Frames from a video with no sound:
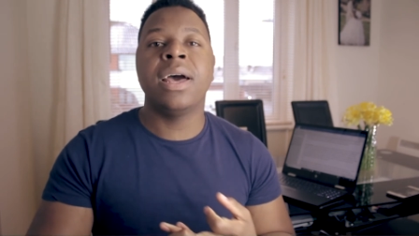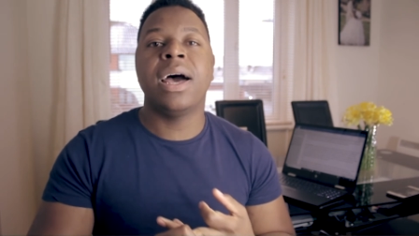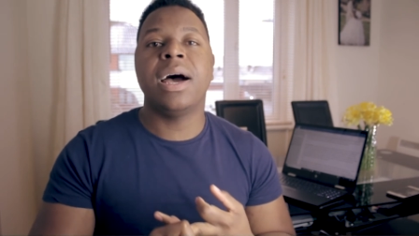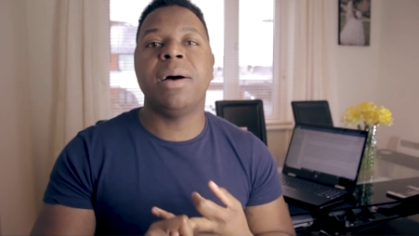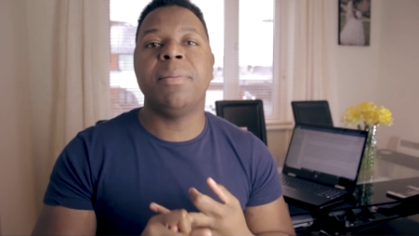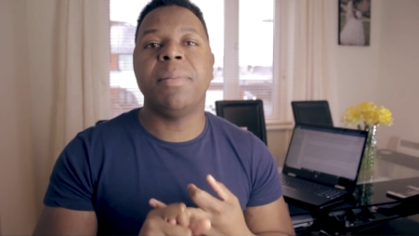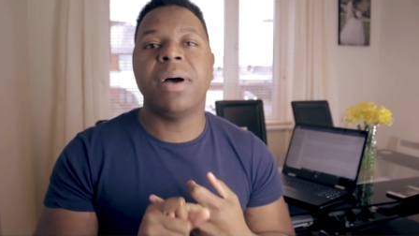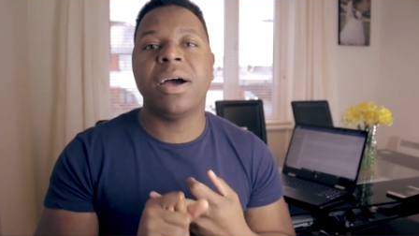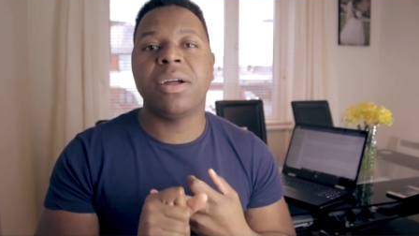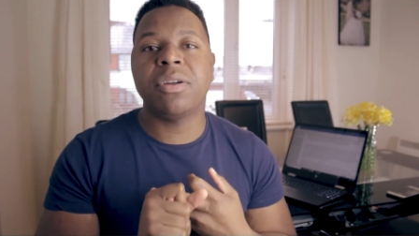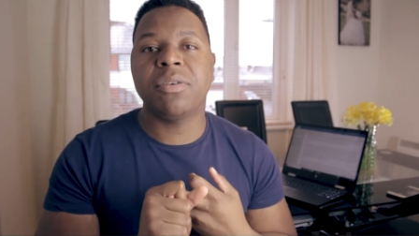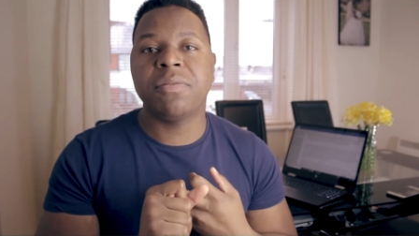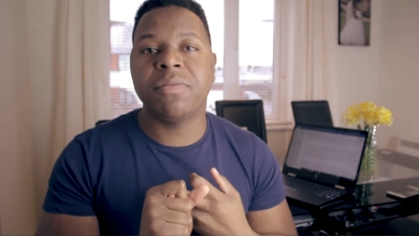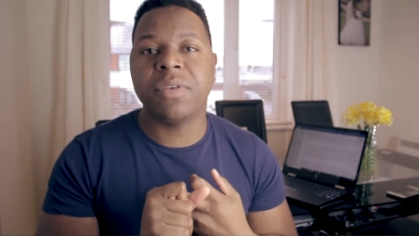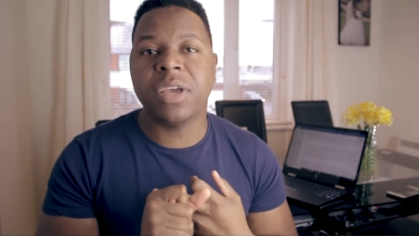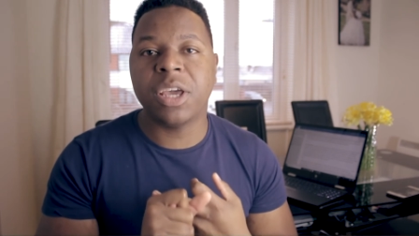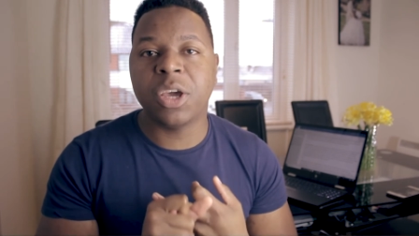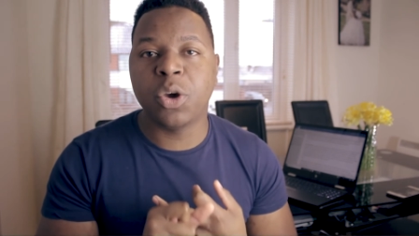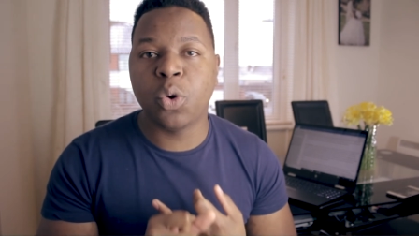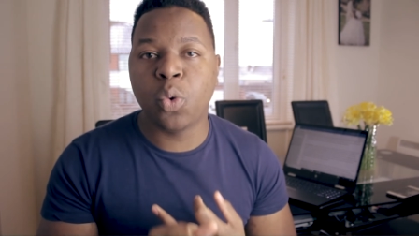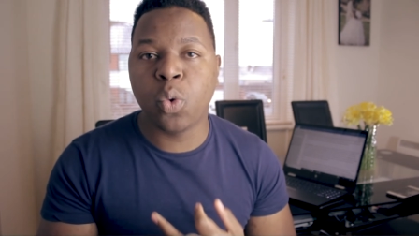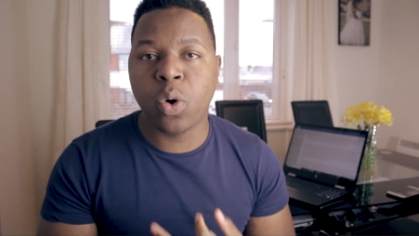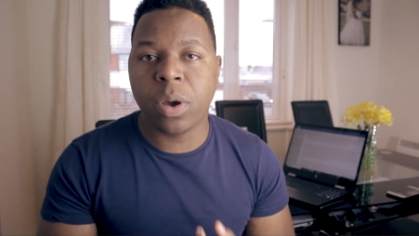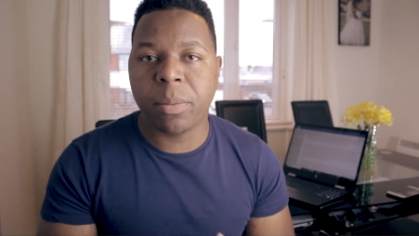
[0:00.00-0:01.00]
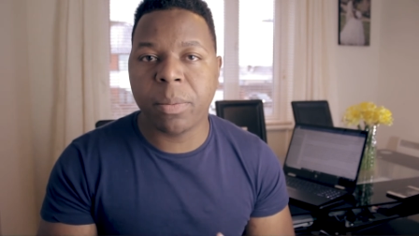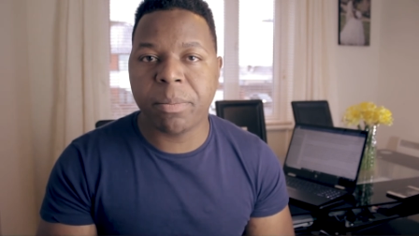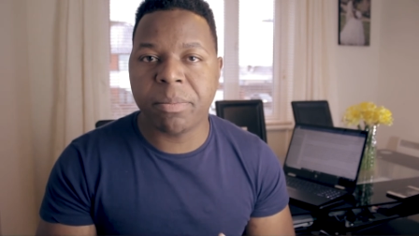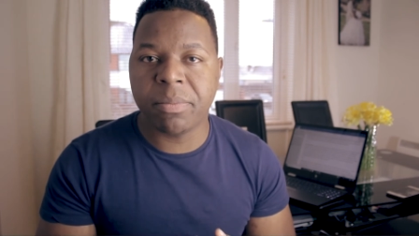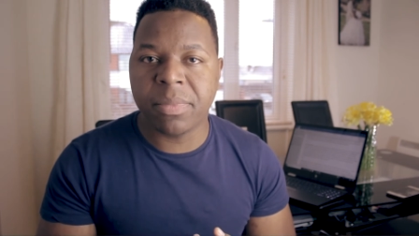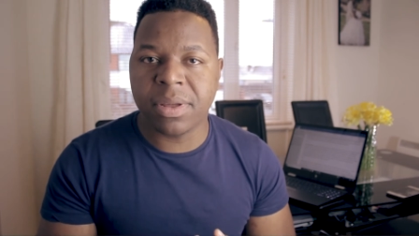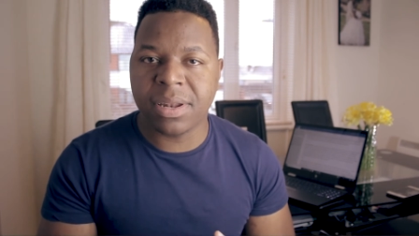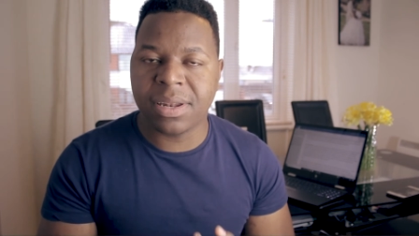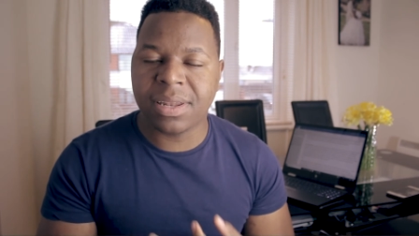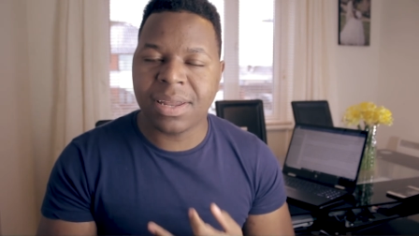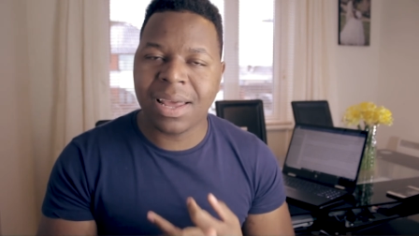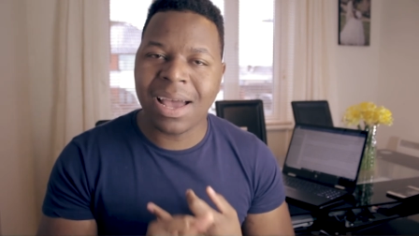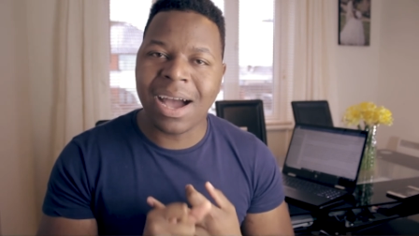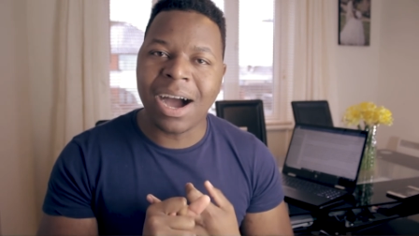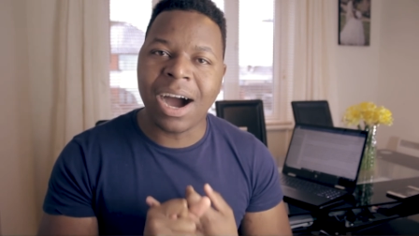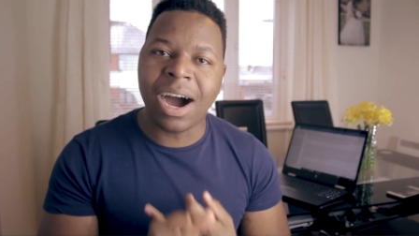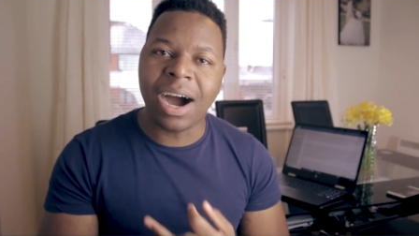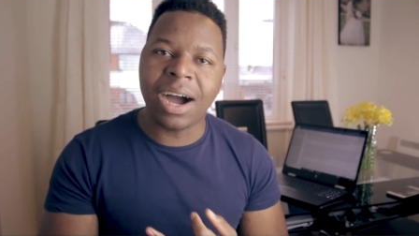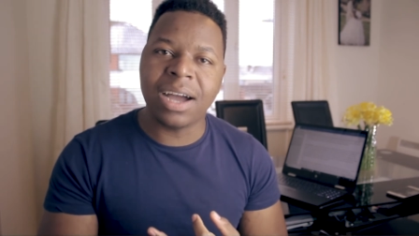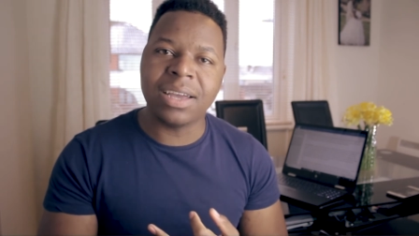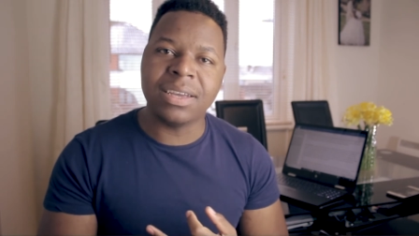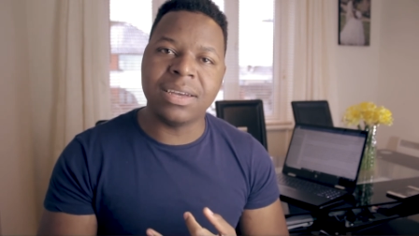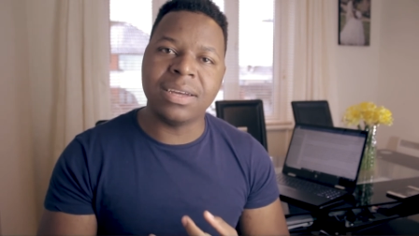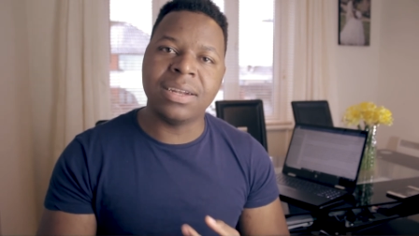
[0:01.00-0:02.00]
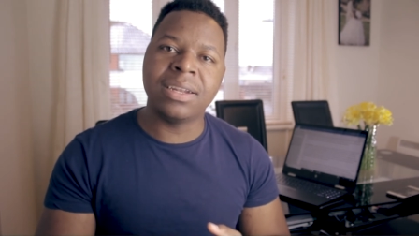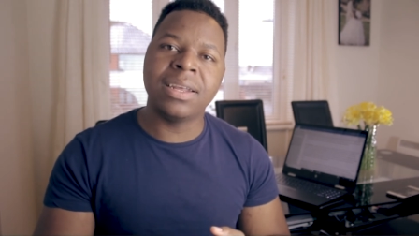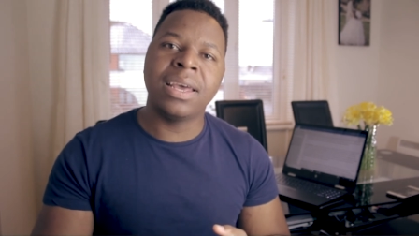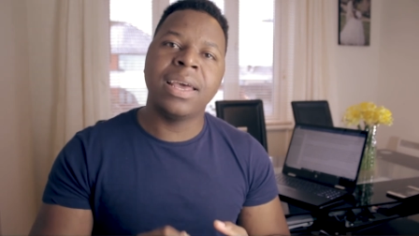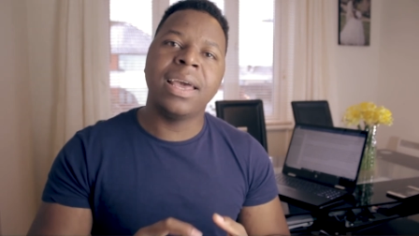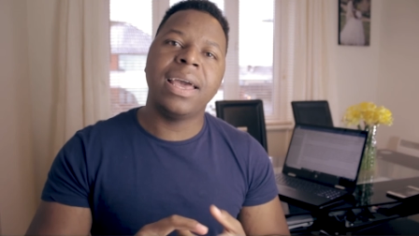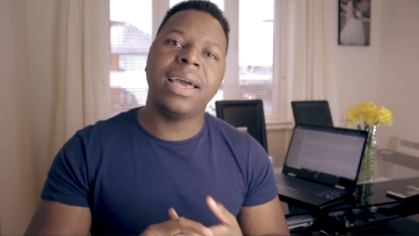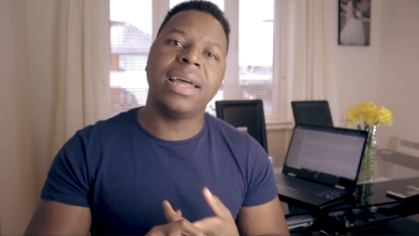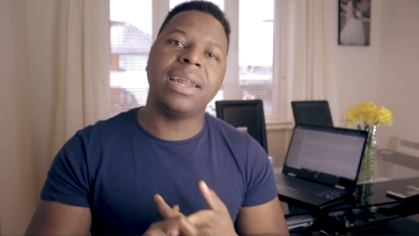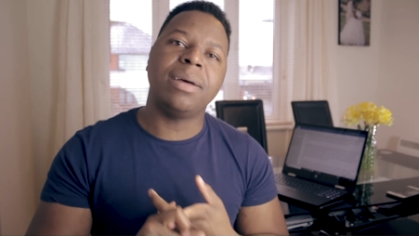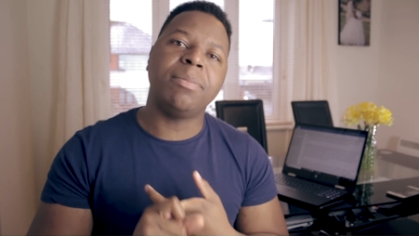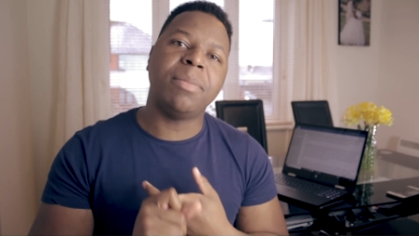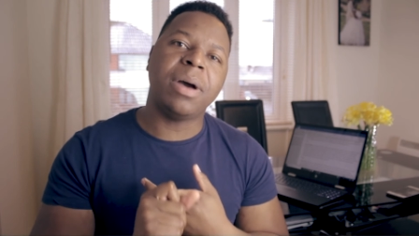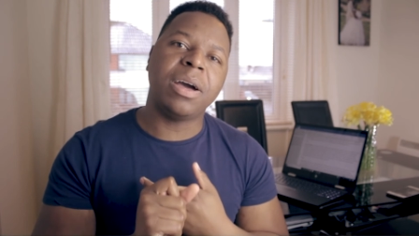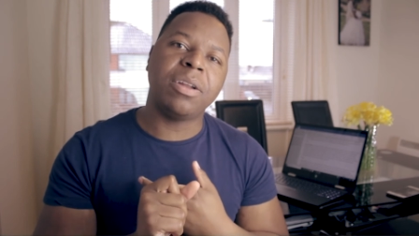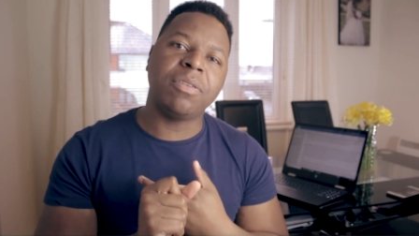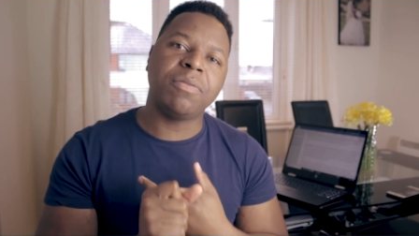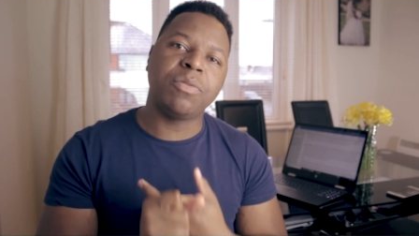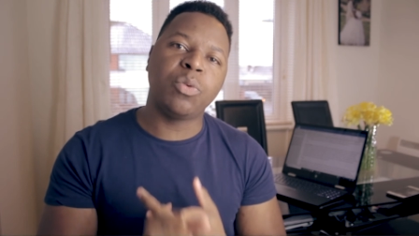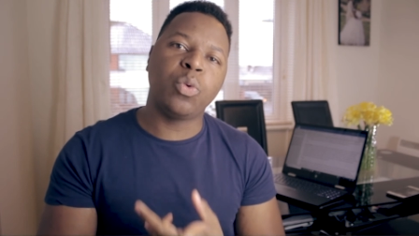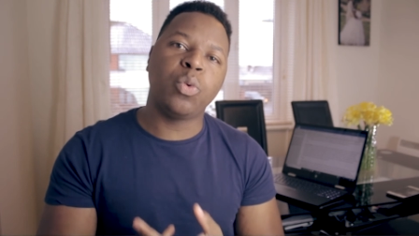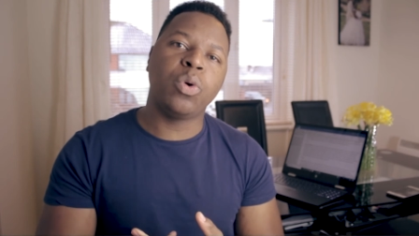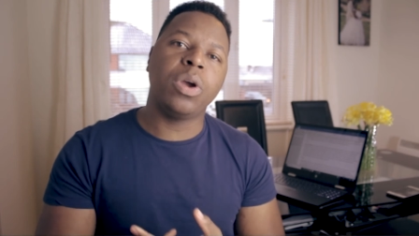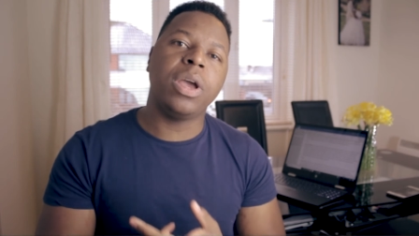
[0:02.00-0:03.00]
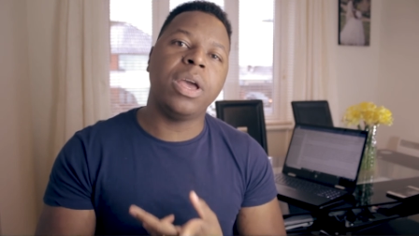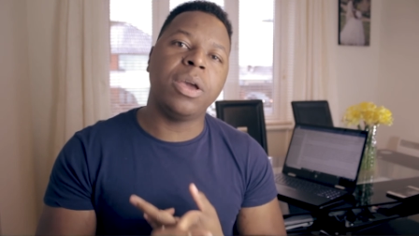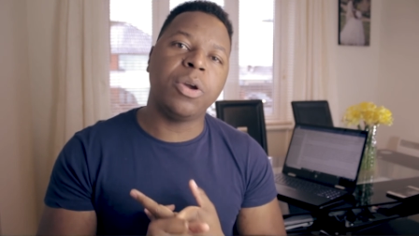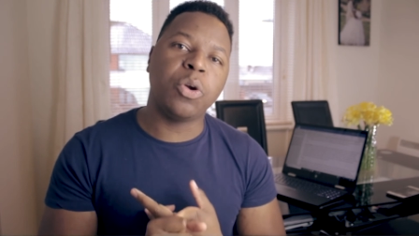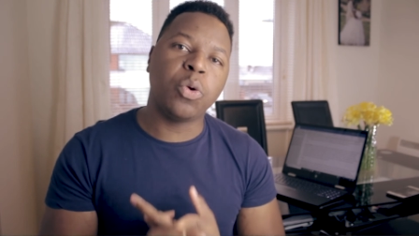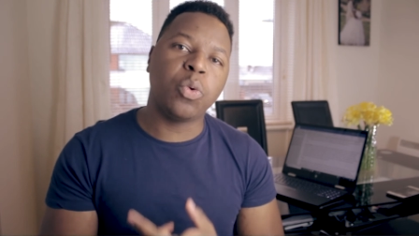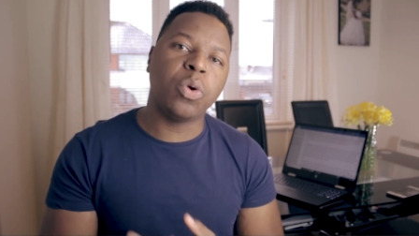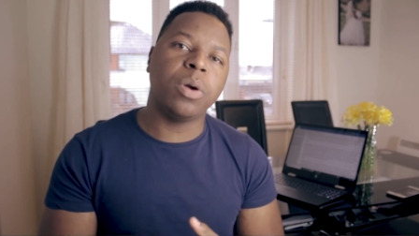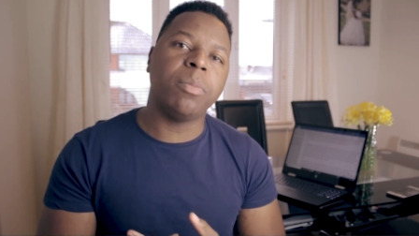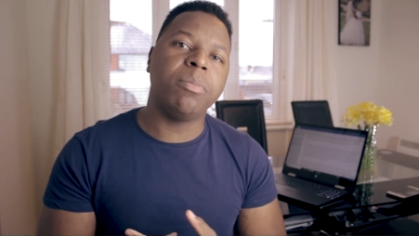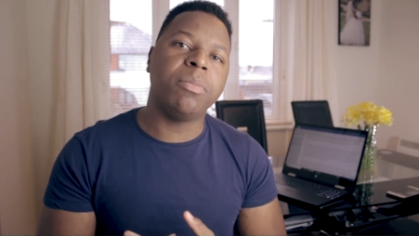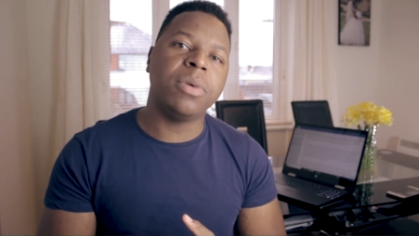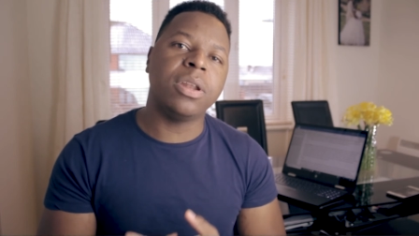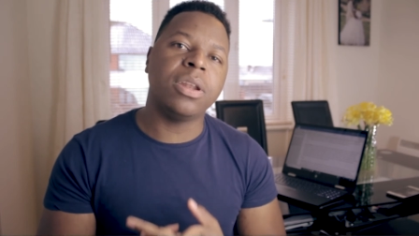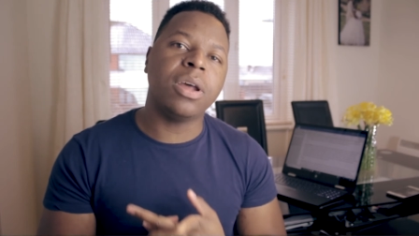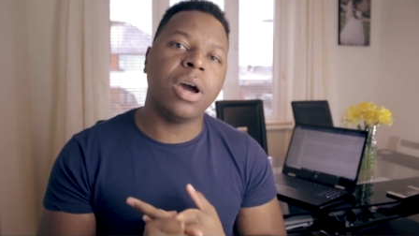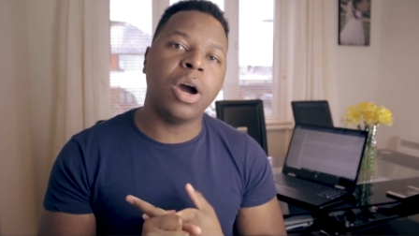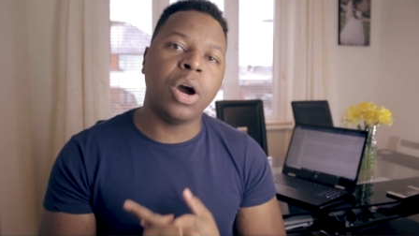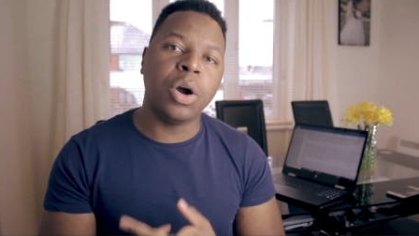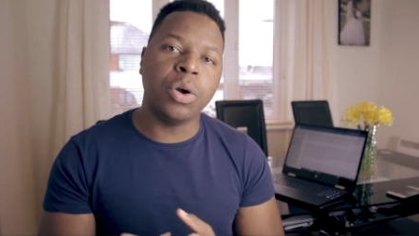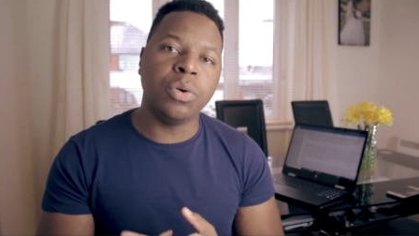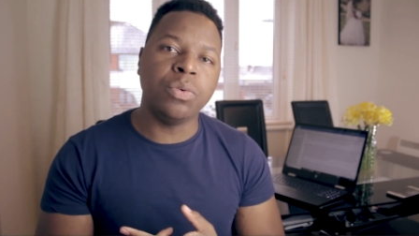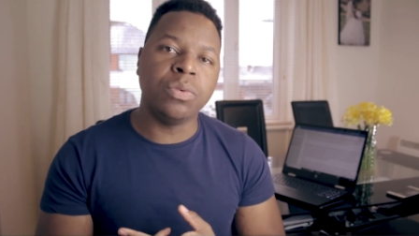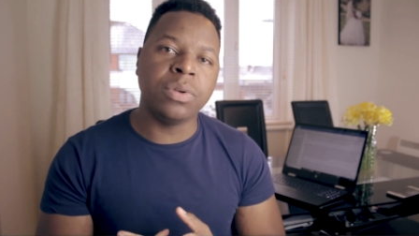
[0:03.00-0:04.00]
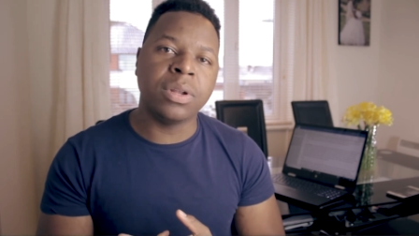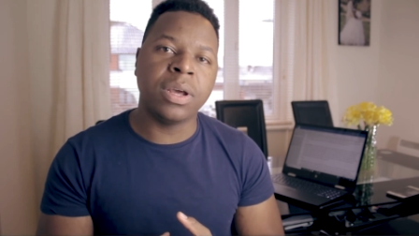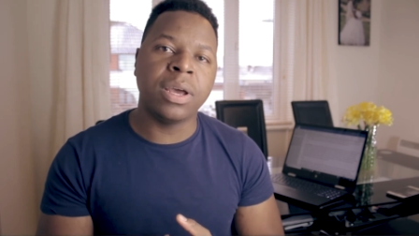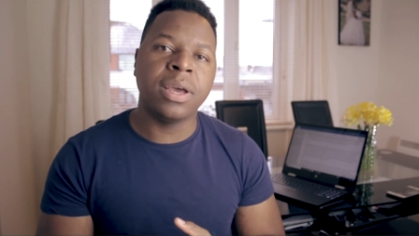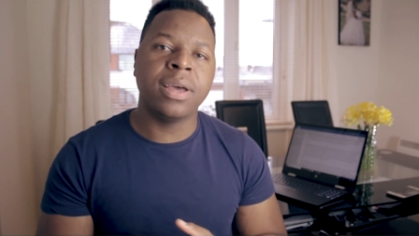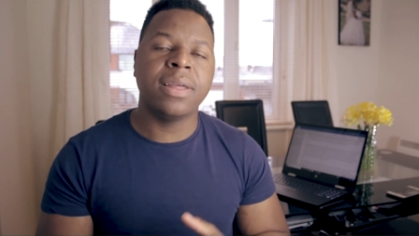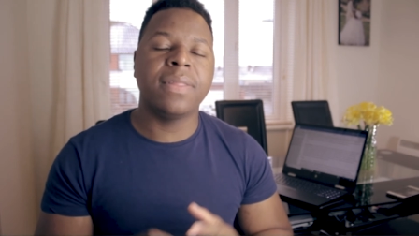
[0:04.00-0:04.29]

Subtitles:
amount of equipment hired and amount of equipment owned.